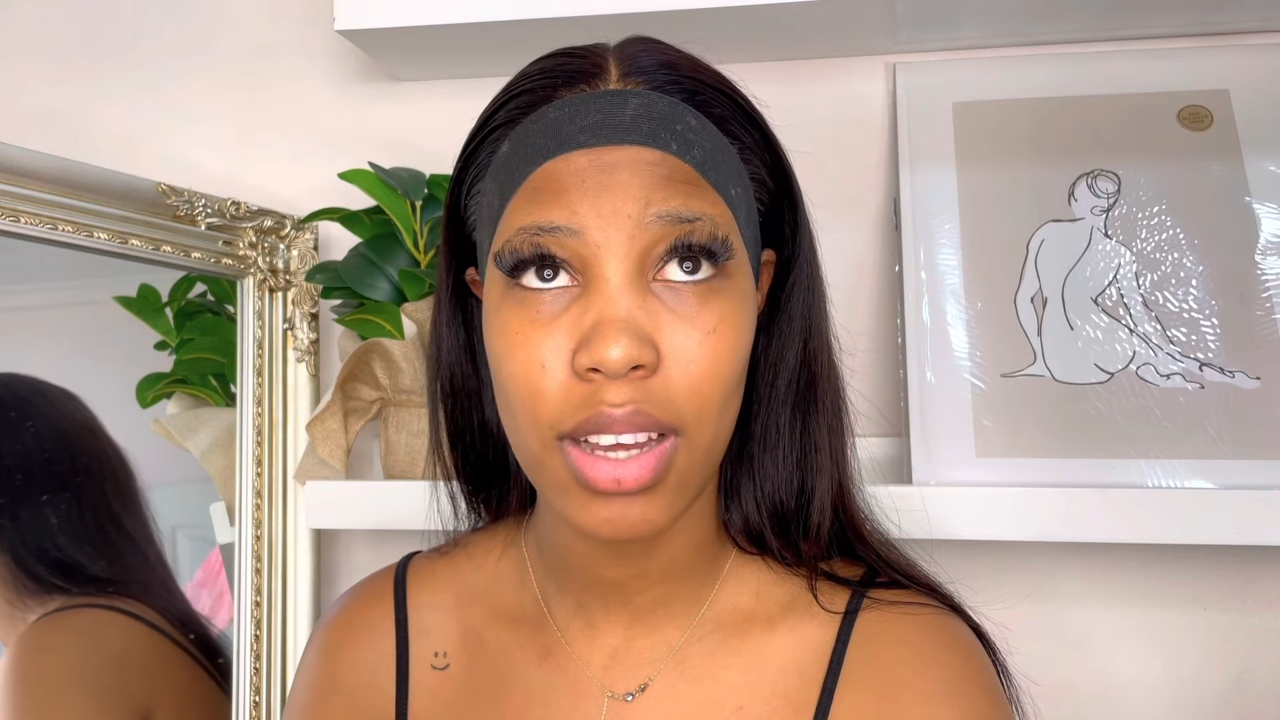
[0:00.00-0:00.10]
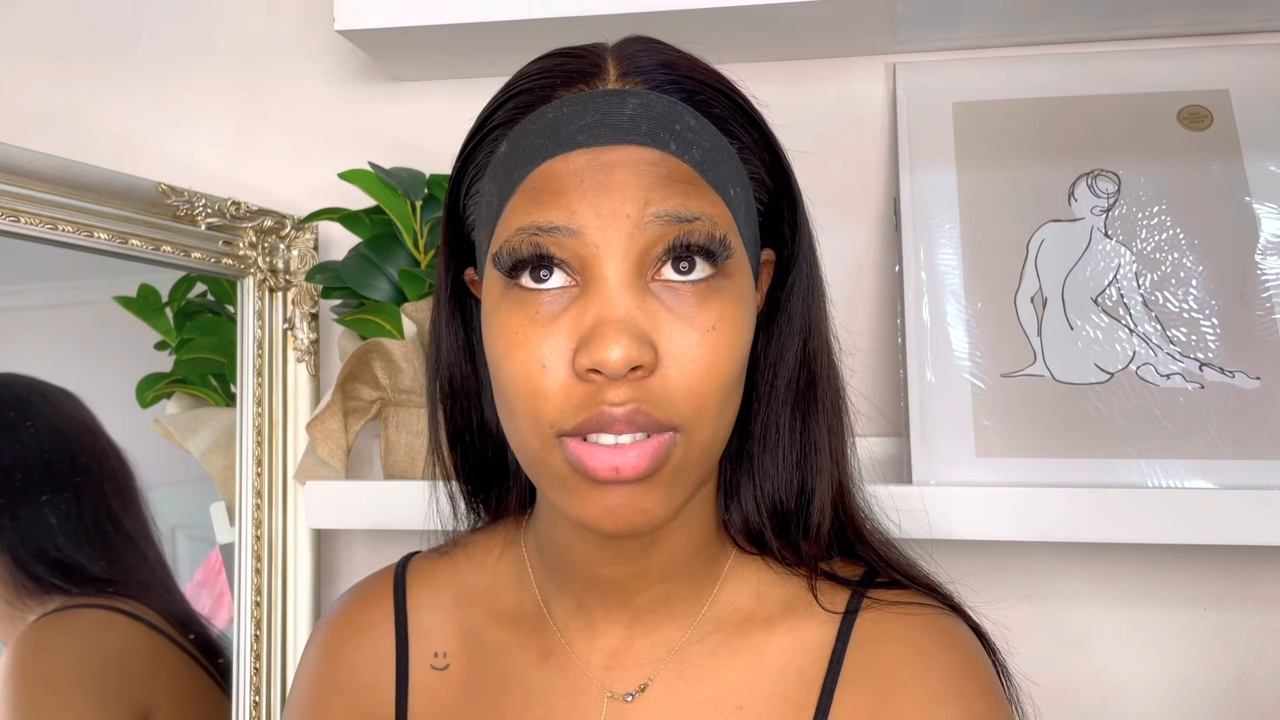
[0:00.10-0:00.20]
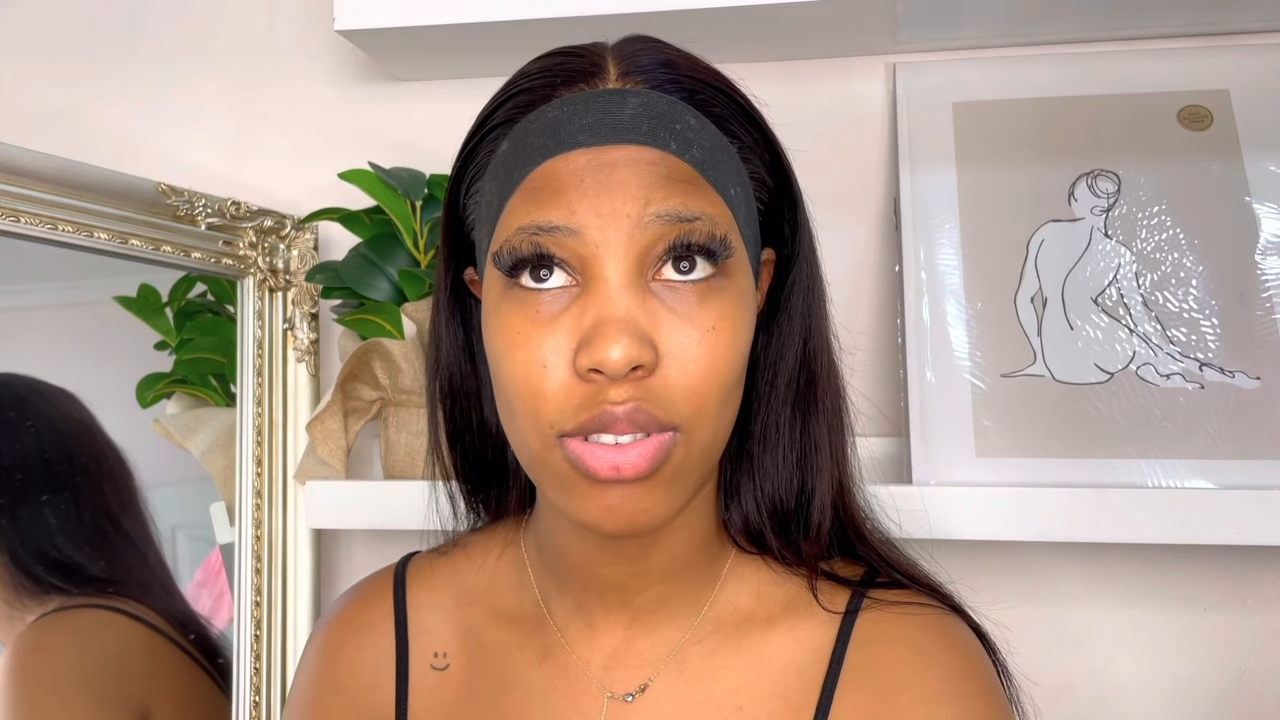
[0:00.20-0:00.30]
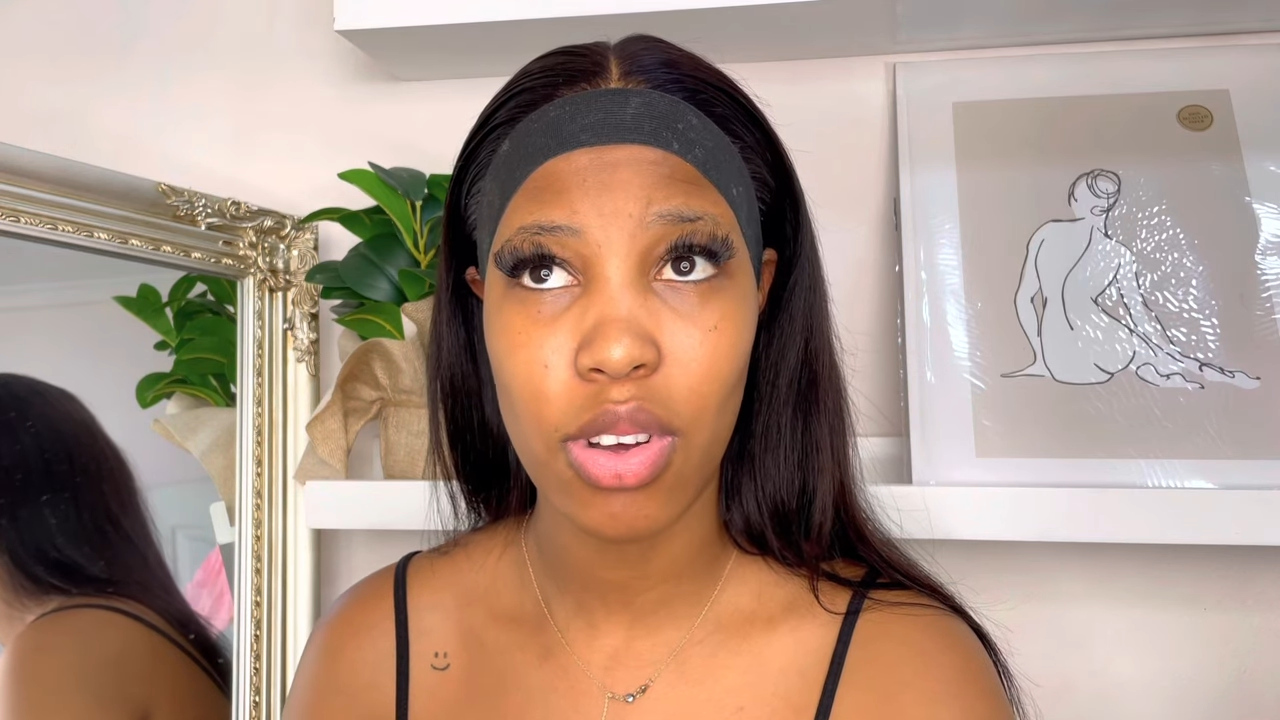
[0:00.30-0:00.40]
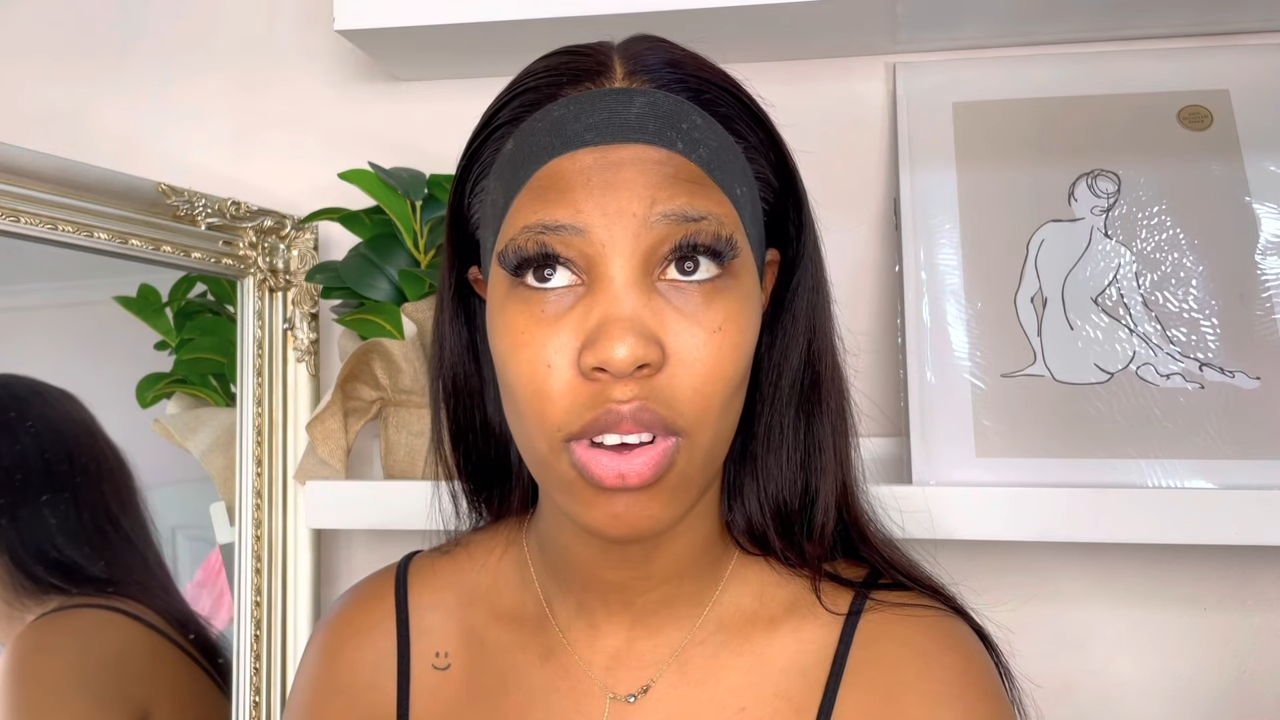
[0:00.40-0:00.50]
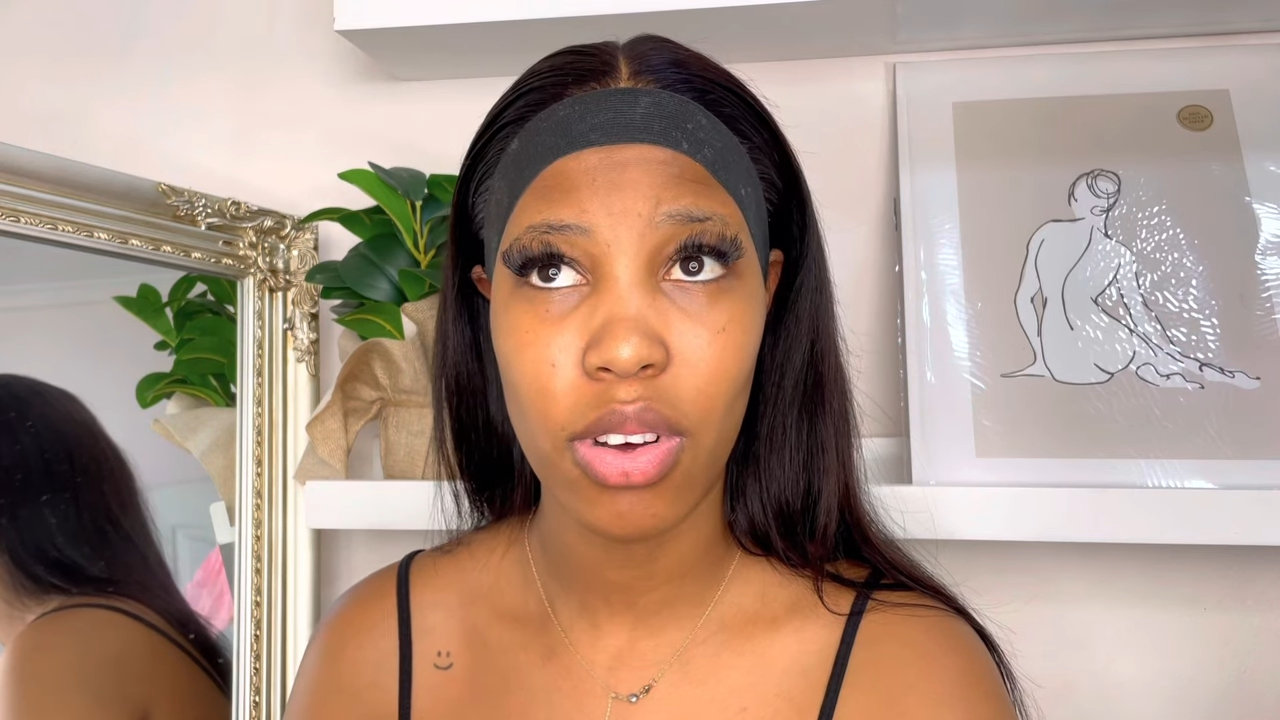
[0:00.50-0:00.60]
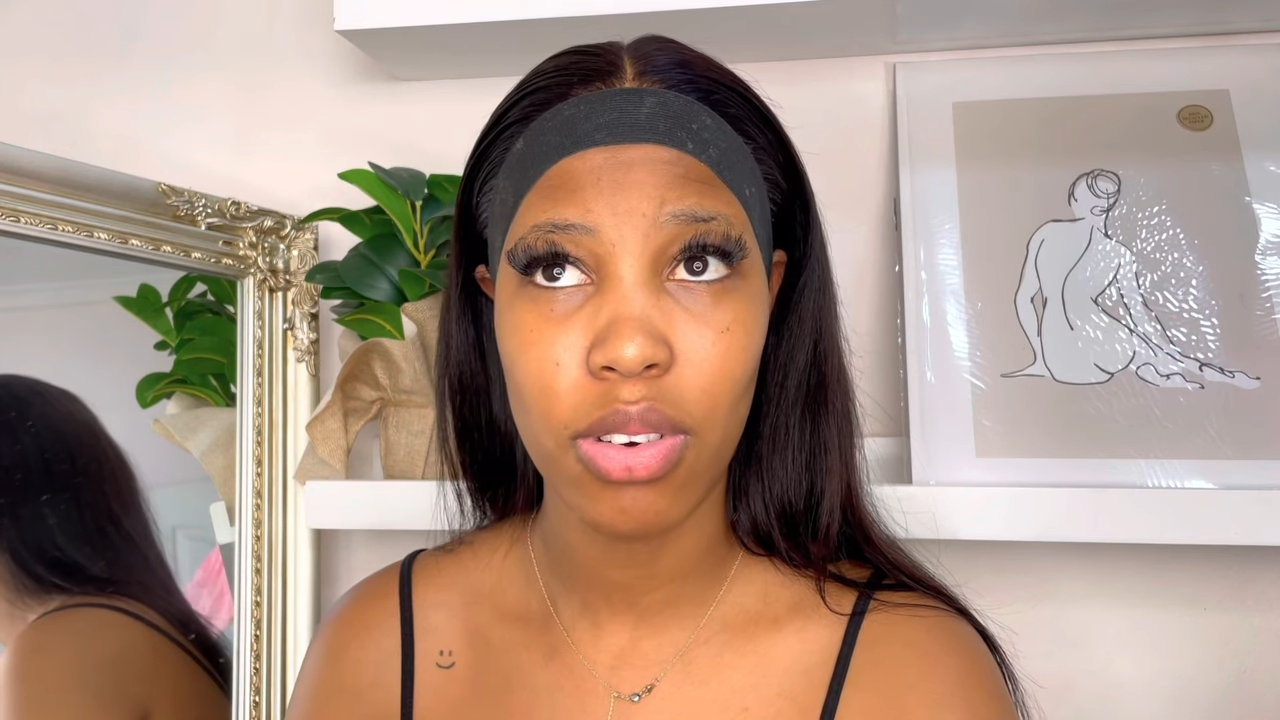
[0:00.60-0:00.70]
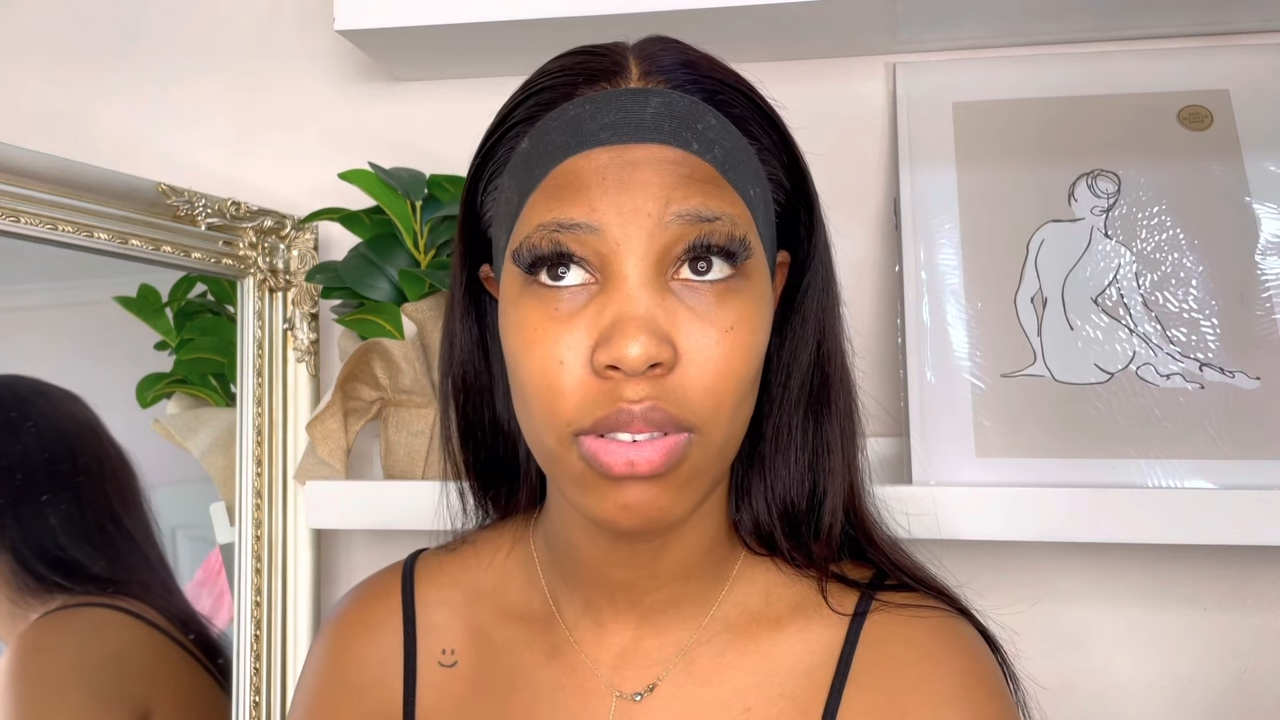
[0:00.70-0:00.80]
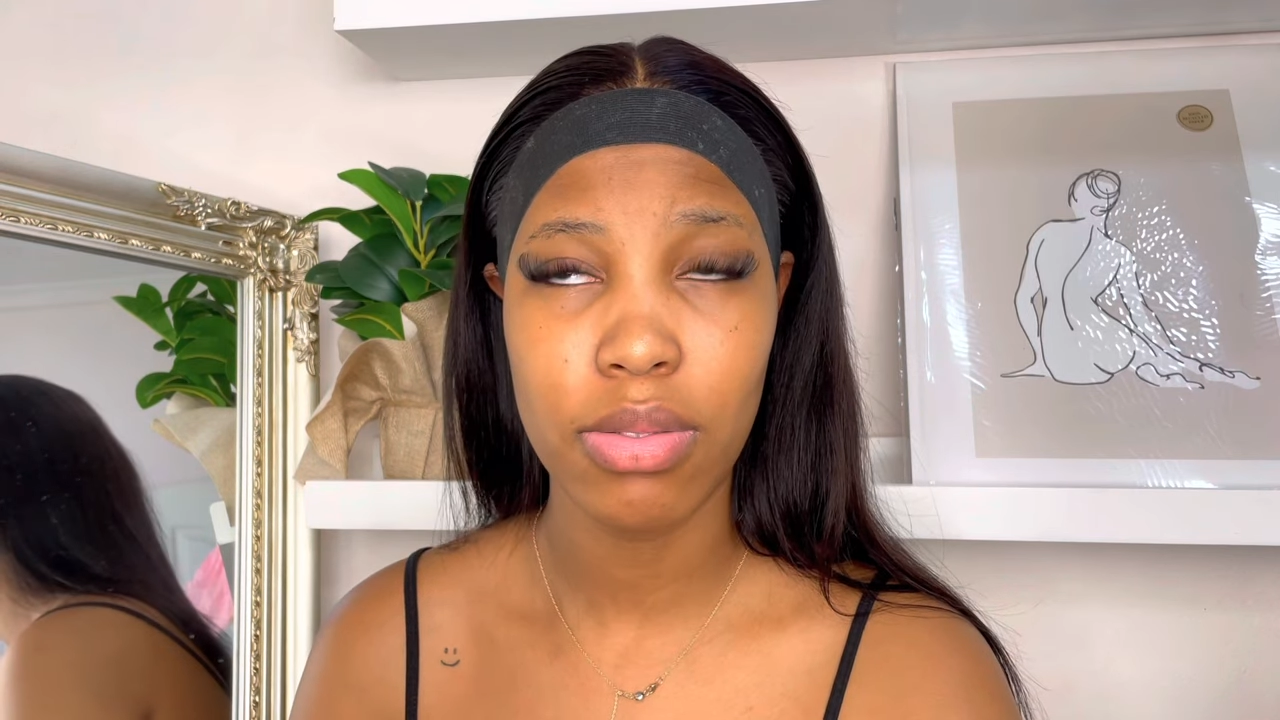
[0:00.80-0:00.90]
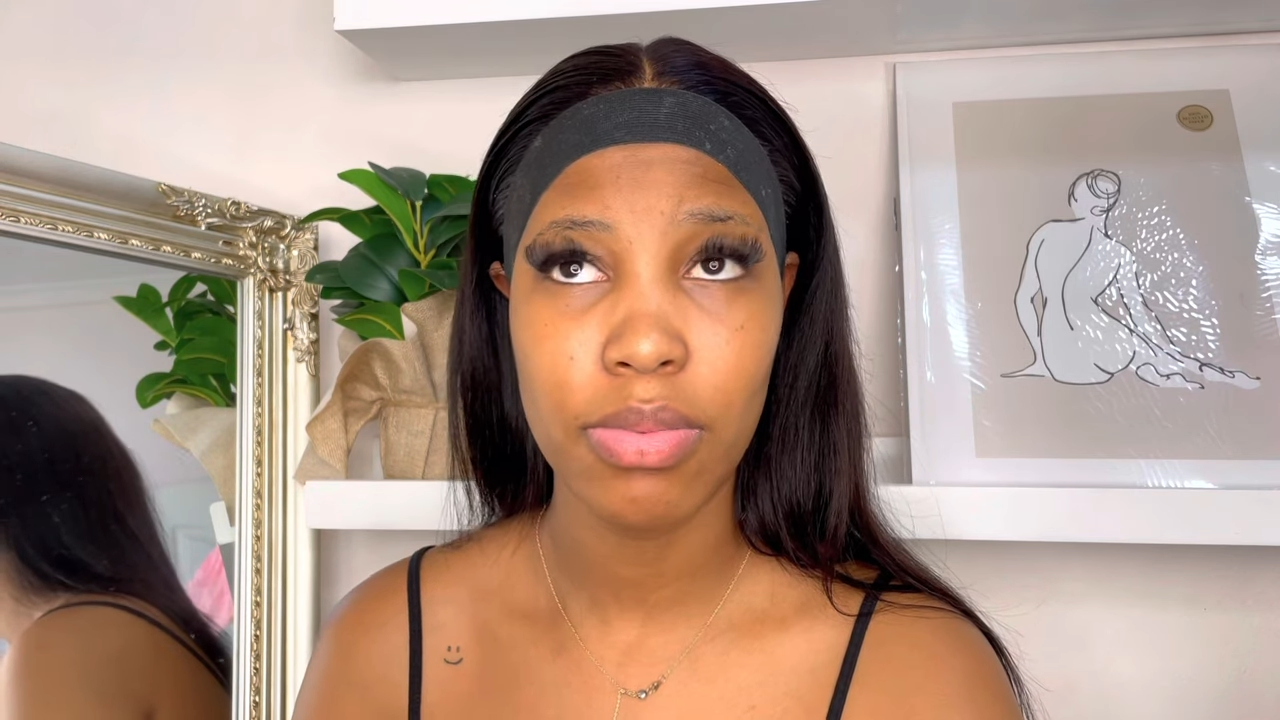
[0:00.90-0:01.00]

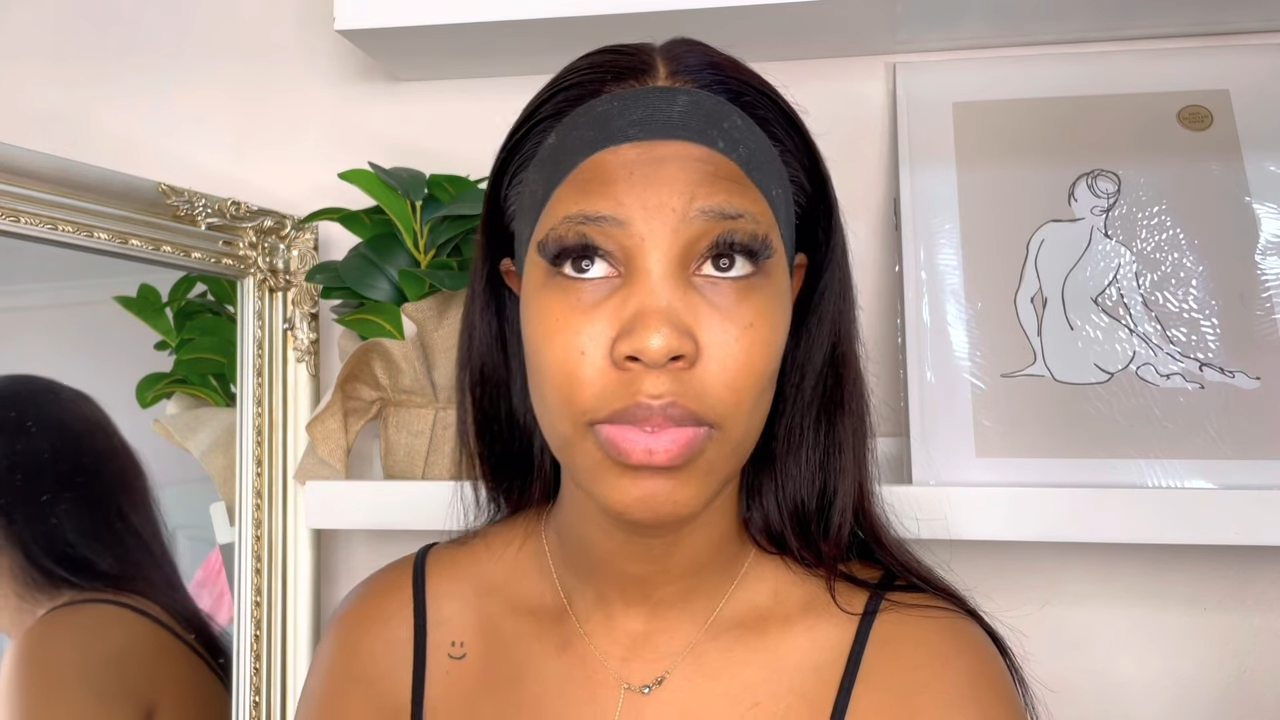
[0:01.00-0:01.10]
So